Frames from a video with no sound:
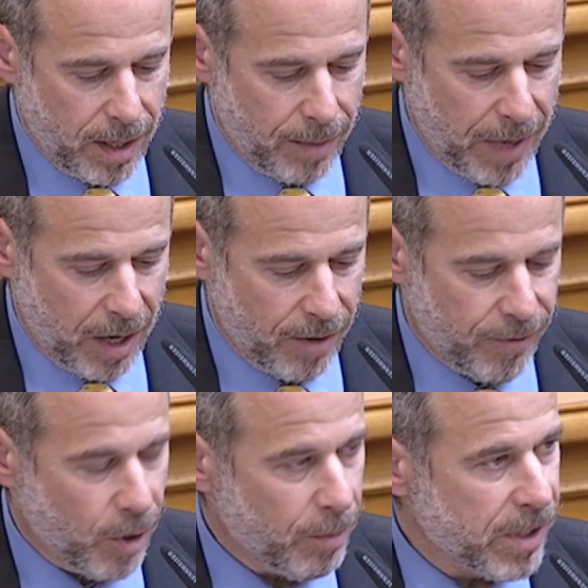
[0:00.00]
make our
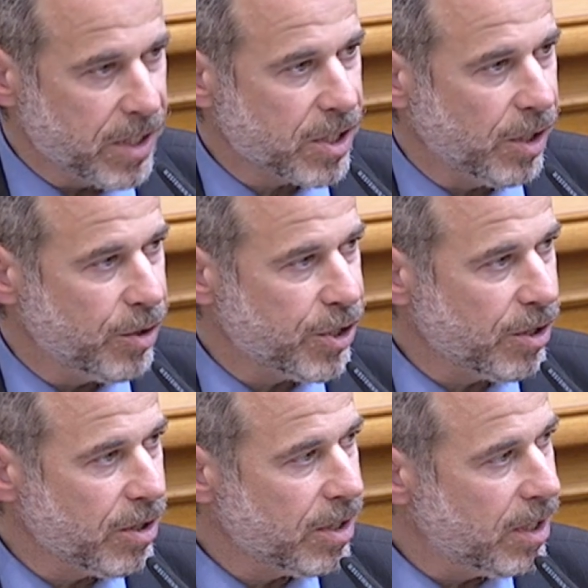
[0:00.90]
formal
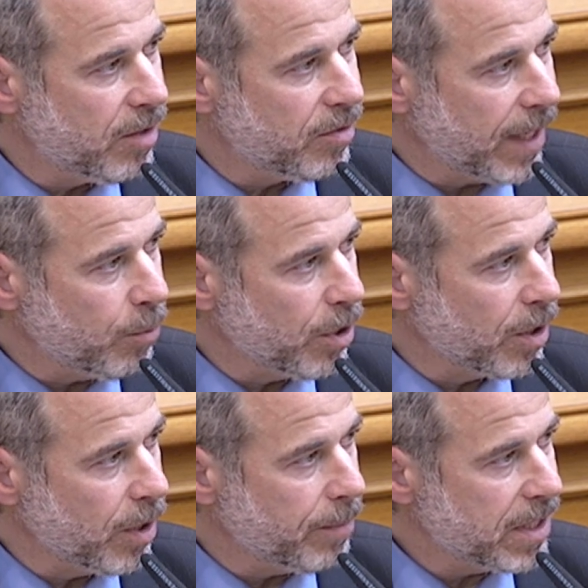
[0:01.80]
disclosure of labor
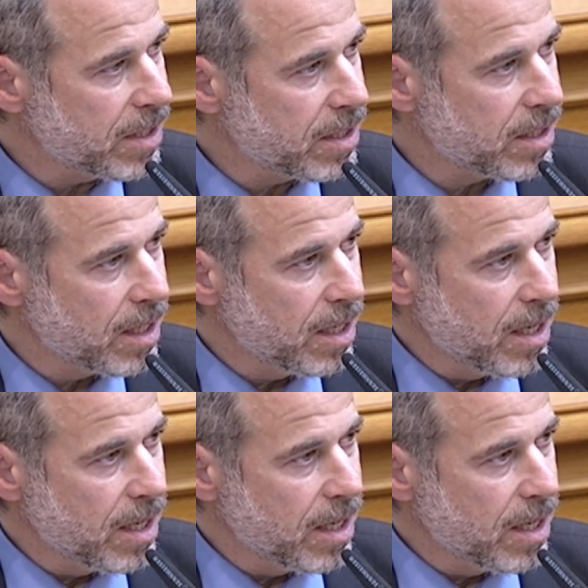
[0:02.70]
agreements.